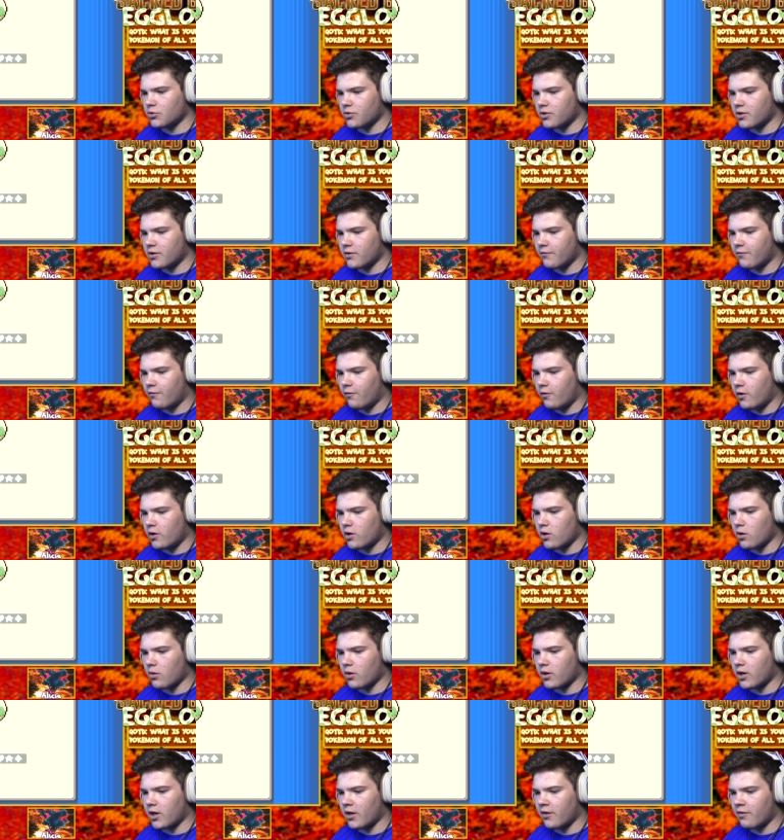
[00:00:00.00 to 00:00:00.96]
with Inferno,
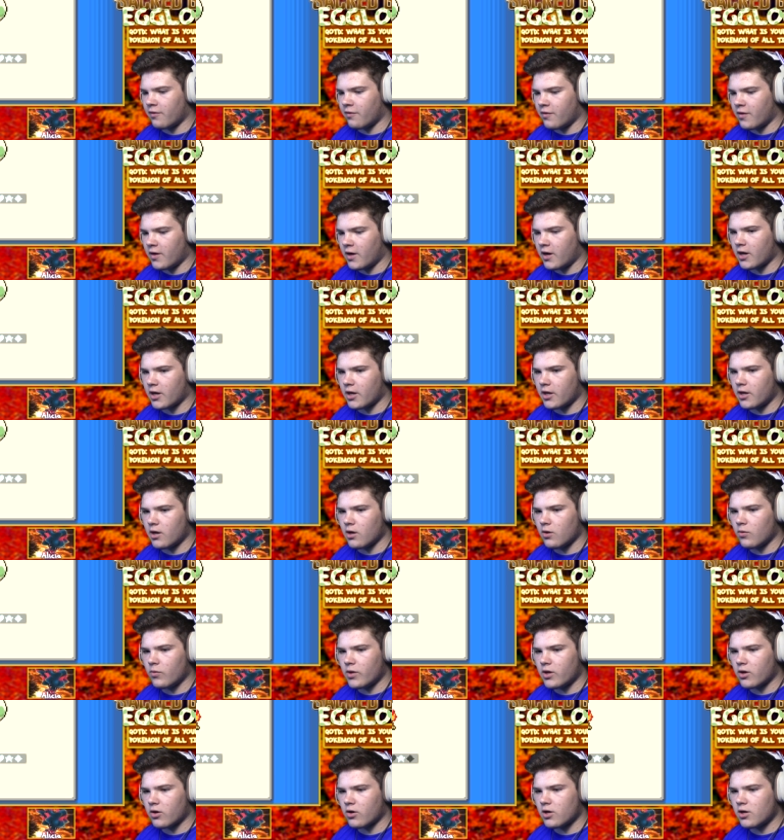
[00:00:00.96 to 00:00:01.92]
and I think I know
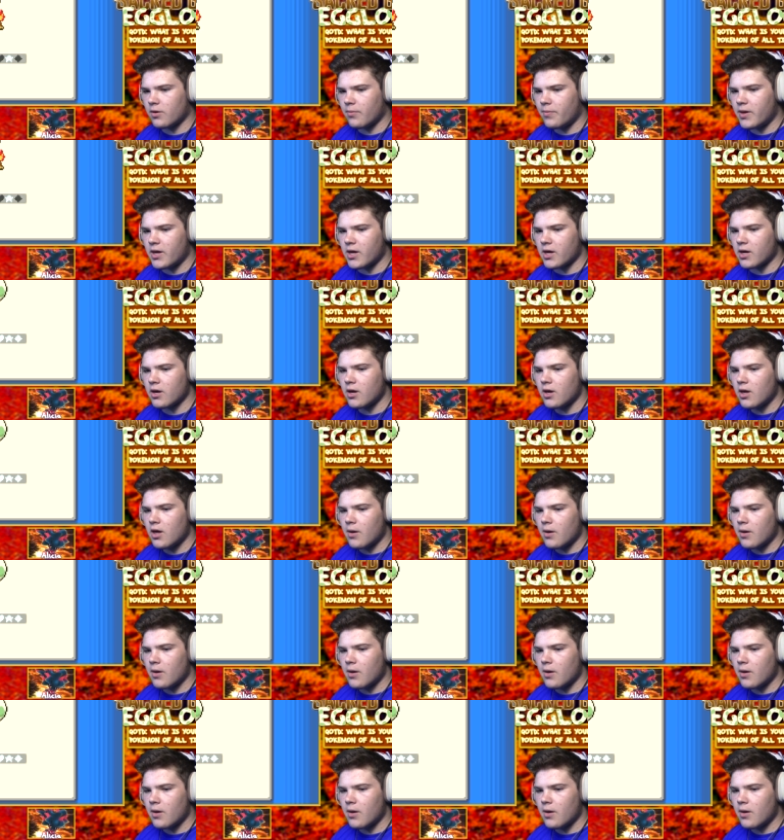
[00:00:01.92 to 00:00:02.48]
what you're gonna be.